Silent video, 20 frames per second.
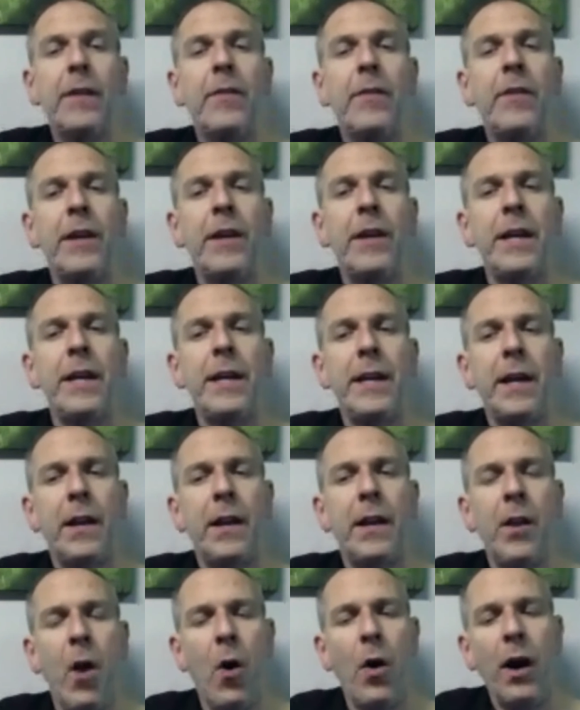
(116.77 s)
the
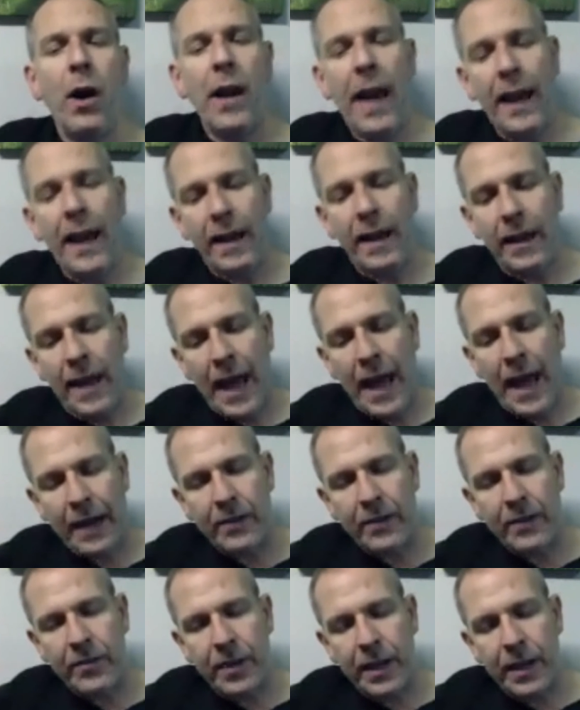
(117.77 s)

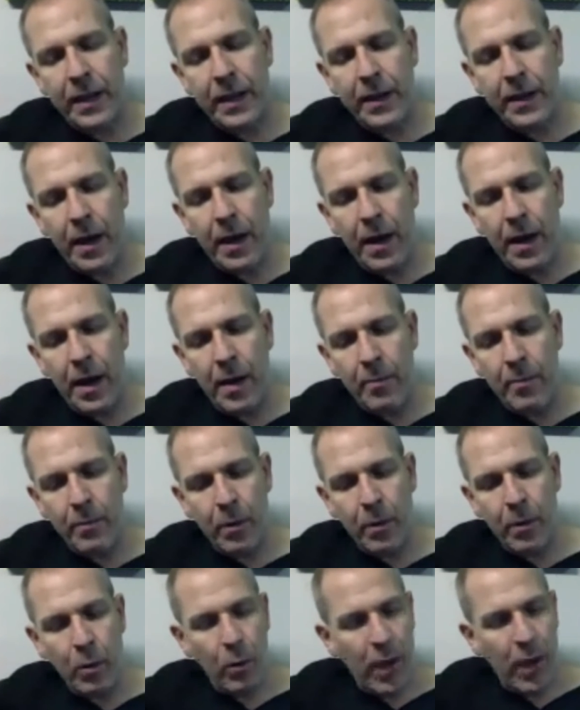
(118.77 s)
long-acting
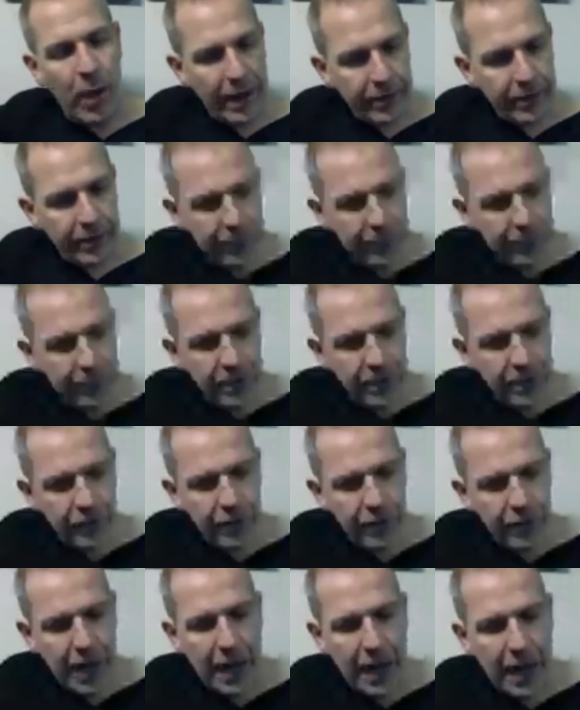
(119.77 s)
chlorhexidine
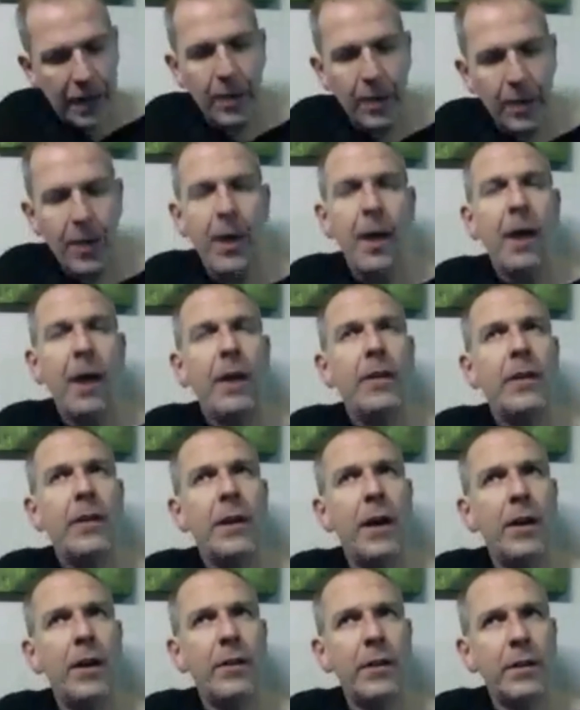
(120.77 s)
gel. The
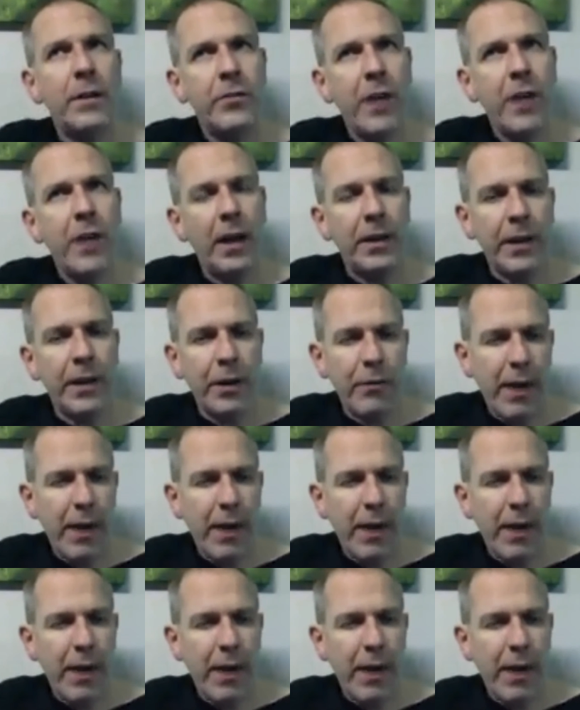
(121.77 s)
other gel that I